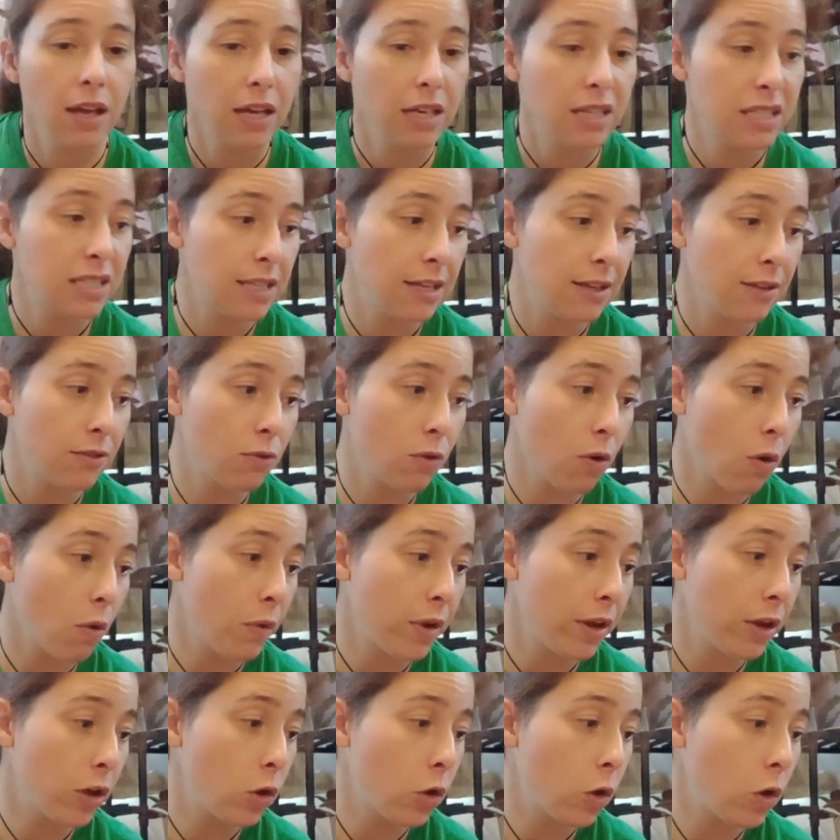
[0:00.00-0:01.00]
He's still
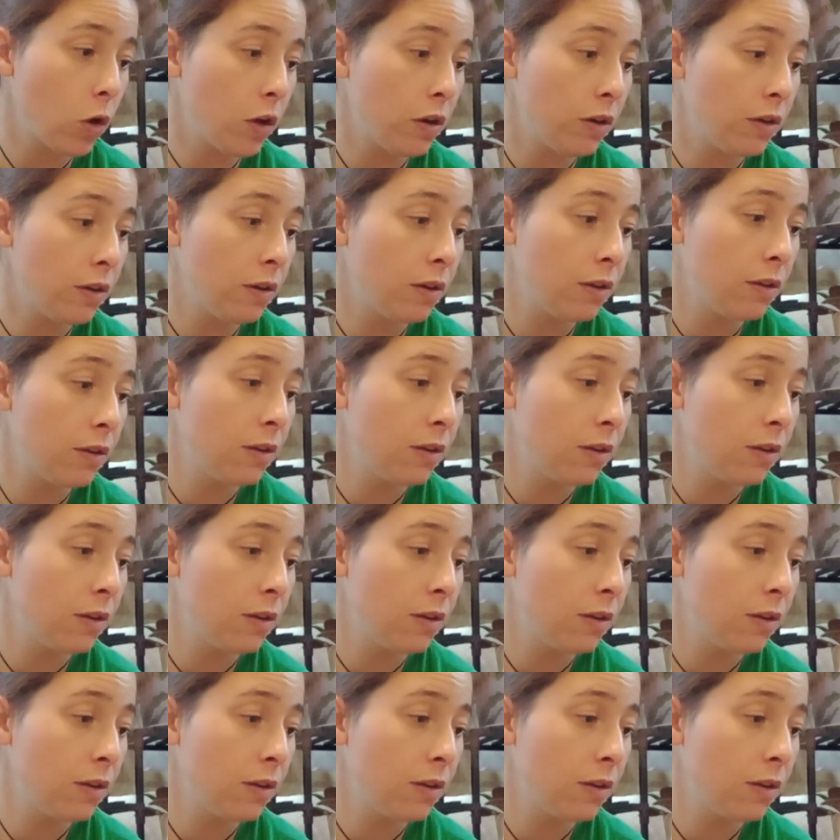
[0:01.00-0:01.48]
growing good.